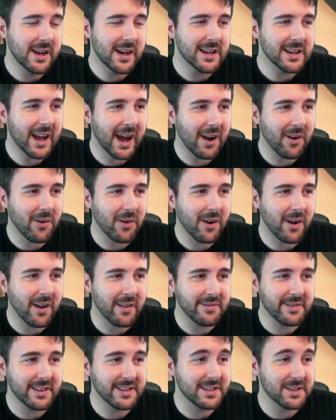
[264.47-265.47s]
Now
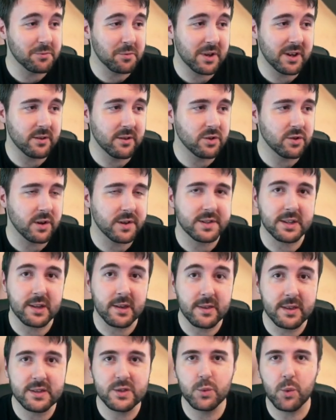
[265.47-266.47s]
this is really interesting,
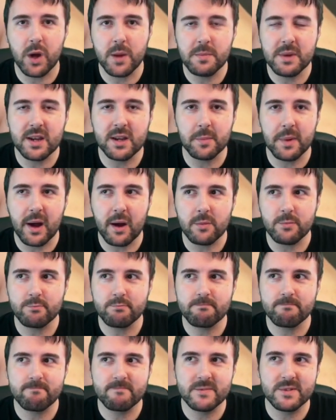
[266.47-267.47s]
and this is what I mean about
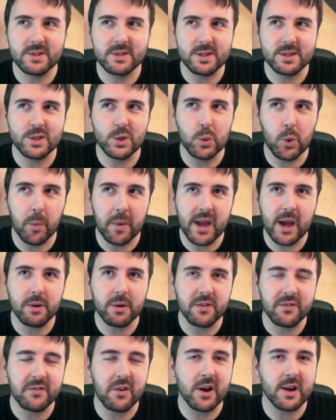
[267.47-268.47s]
you will be able
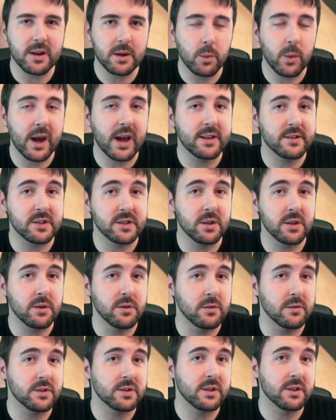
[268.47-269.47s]
to find a way to
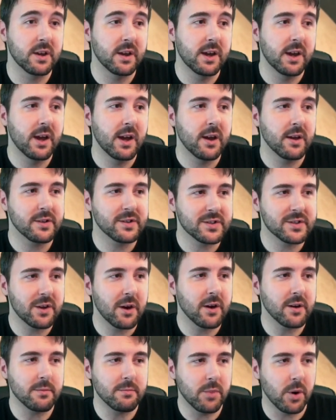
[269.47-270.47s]
use
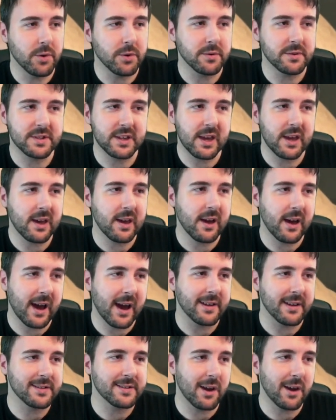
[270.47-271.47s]
certain models here
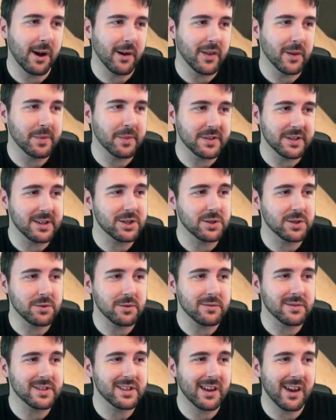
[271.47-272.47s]
as other
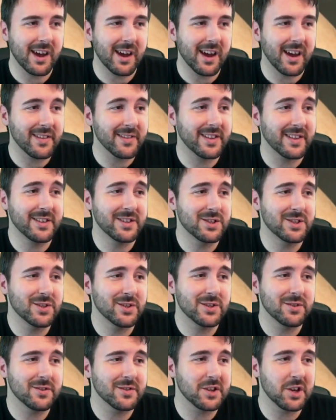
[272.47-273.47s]
positionals. This
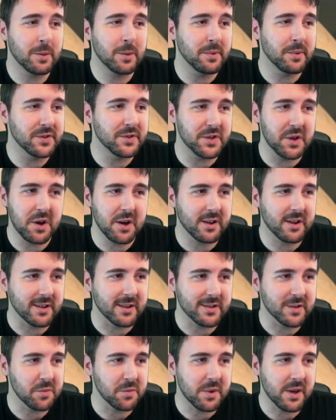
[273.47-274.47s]
just looks like a berserker
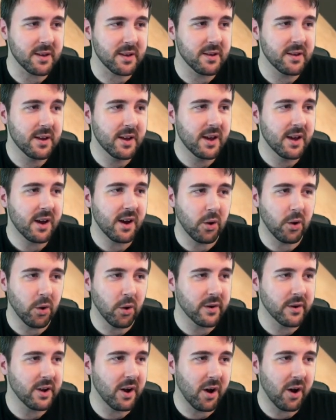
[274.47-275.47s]
to me,
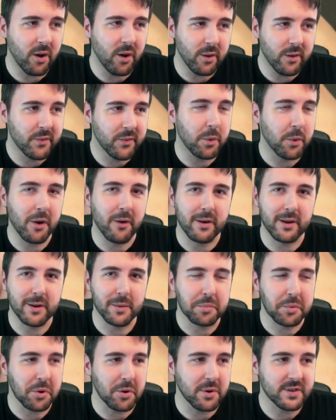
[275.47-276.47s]
or an Ulfwer and a
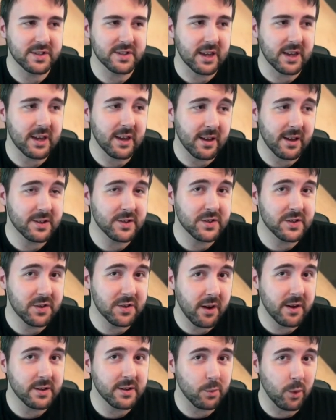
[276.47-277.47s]
proxy.
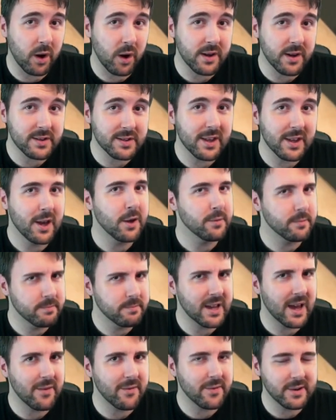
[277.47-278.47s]
Size wise
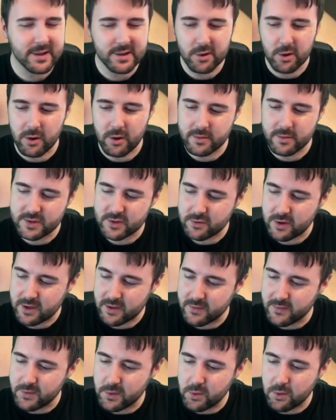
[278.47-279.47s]
definitely not
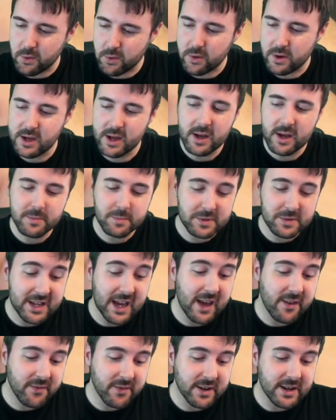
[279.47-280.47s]
strength 4,
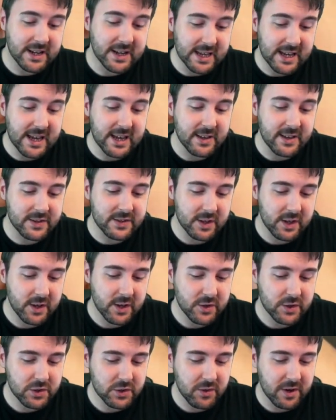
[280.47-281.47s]
definitely is
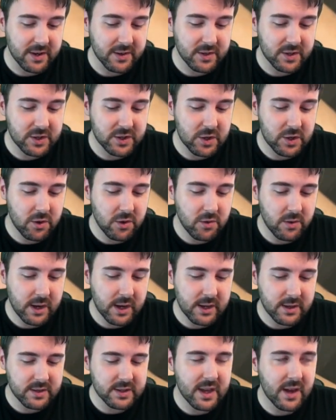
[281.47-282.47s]
strength 2.
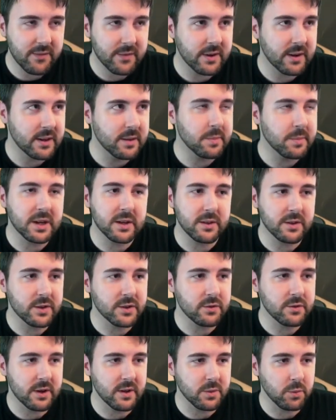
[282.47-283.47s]
It definitely bigger than a
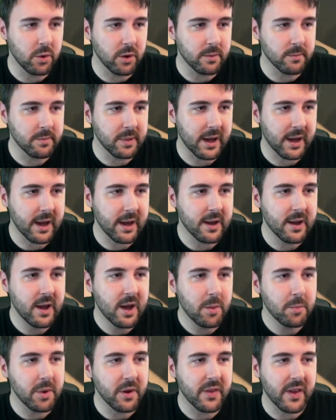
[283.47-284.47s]
strength 1 player,
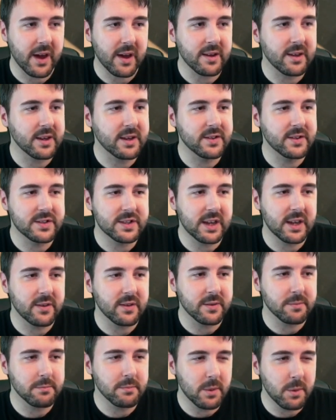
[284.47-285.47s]
but there you can see
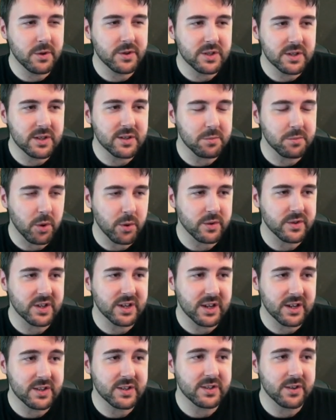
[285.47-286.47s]
that most of these models are
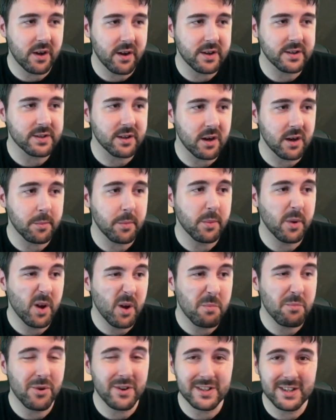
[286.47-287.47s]
going to size up
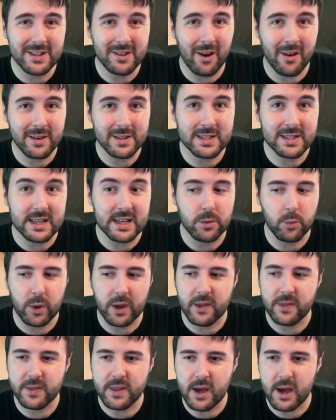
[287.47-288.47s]
pretty nicely
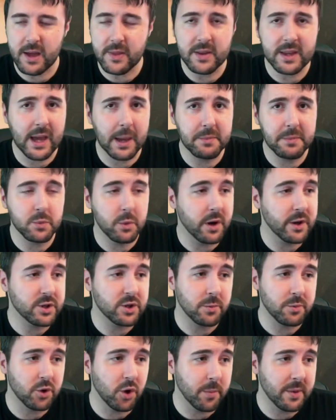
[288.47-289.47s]
with the Games
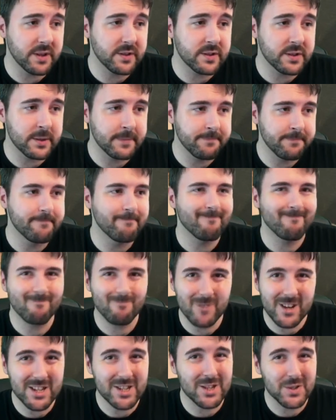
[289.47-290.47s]
Workshop goblins,
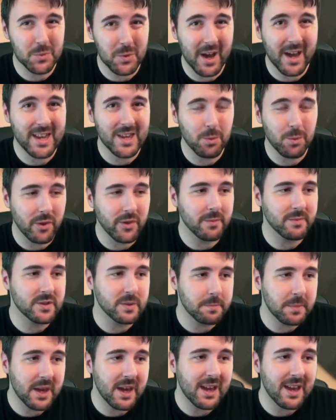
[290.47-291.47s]
which is where you want them to
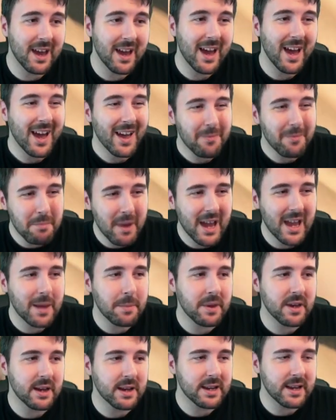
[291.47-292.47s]
be.
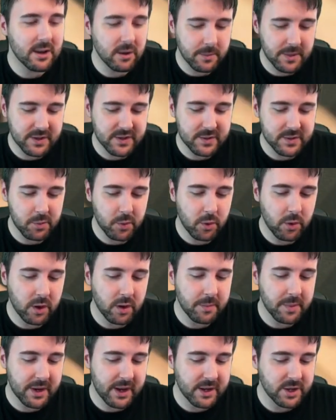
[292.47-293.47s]
Maybe a little bit smaller,
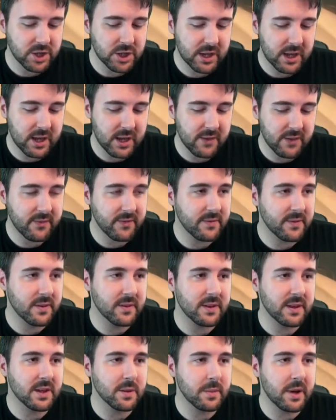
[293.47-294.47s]
but actually, if you
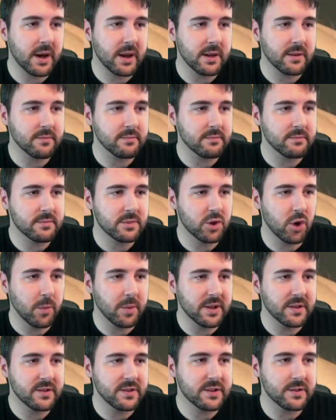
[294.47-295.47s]
think about it,
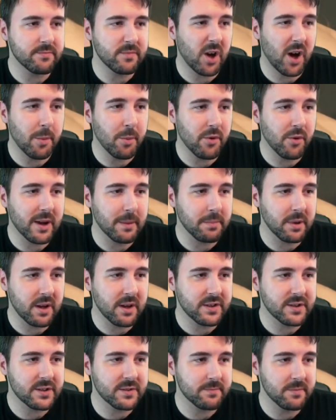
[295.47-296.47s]
goblins armor 8+,
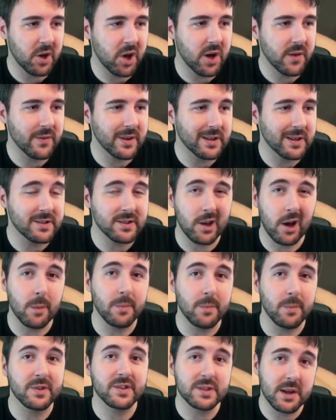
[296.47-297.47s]
halflings
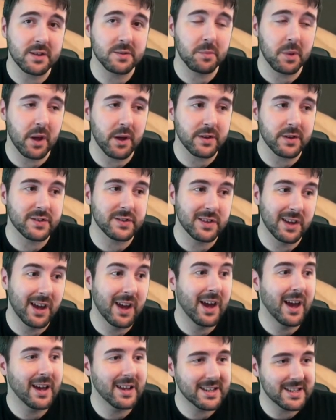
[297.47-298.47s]
armor 6+,
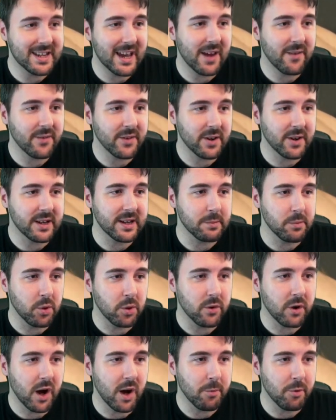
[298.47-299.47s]
definitely
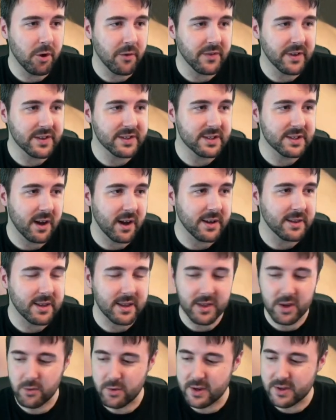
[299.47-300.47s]
more armor on this guy
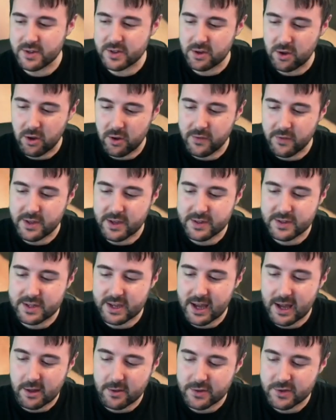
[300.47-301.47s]
than there is on this
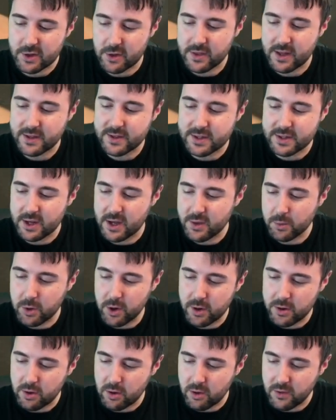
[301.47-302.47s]
gal. So that's another
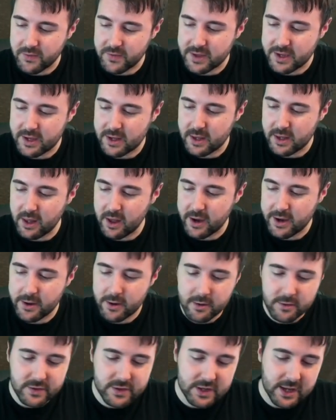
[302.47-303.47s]
one of the
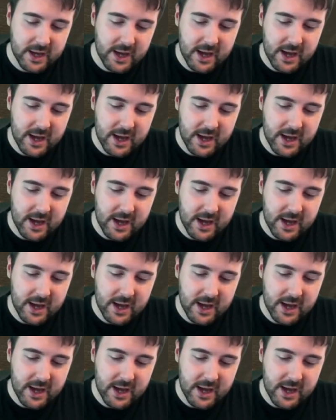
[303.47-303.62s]
linos.